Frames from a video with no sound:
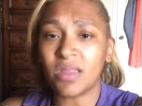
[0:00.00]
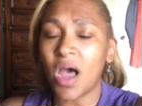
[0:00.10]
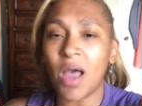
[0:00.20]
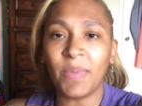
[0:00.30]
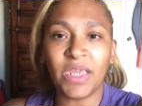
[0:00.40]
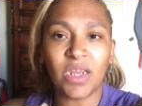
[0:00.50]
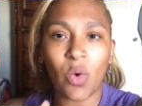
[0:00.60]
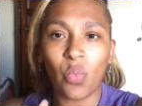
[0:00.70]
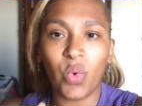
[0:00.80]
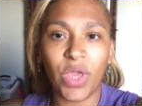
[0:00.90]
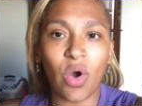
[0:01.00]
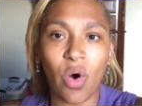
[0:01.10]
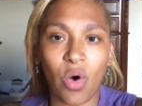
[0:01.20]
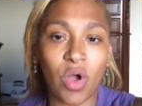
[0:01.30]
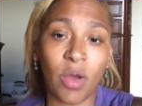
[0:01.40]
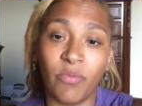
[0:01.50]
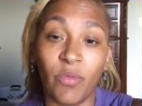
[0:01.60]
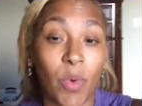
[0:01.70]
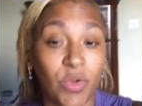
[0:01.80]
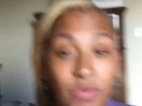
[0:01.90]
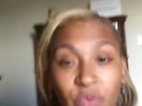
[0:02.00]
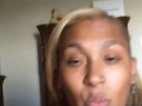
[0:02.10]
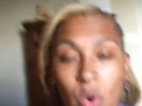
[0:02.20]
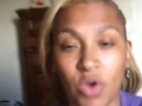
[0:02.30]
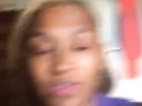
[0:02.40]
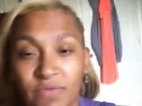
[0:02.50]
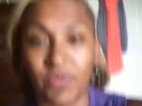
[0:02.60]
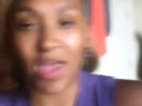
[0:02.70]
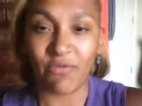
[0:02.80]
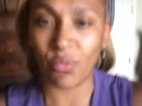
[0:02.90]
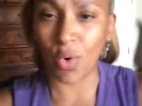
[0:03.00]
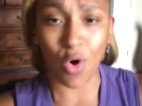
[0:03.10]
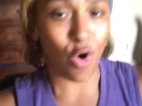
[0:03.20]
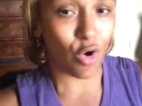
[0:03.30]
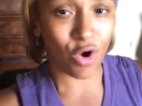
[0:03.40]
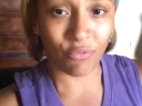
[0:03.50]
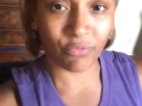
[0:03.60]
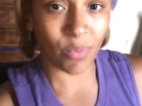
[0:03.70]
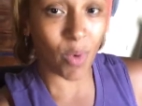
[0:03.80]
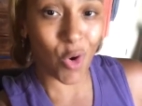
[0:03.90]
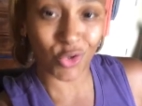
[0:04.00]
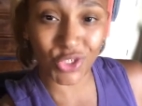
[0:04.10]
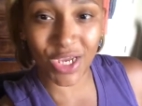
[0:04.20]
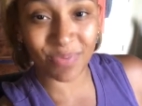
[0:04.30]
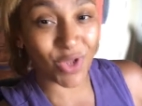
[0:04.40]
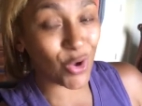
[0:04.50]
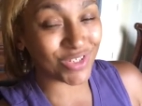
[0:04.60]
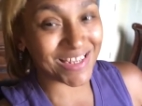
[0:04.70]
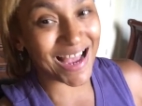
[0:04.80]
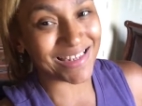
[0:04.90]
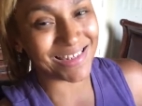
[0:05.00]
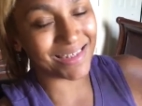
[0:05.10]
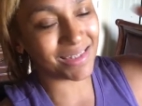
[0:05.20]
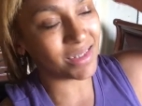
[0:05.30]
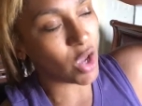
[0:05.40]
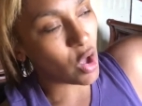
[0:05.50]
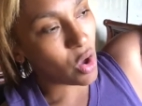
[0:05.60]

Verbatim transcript: I mean, we all come from all different walks of life. We're all come from all shapes, all sizes,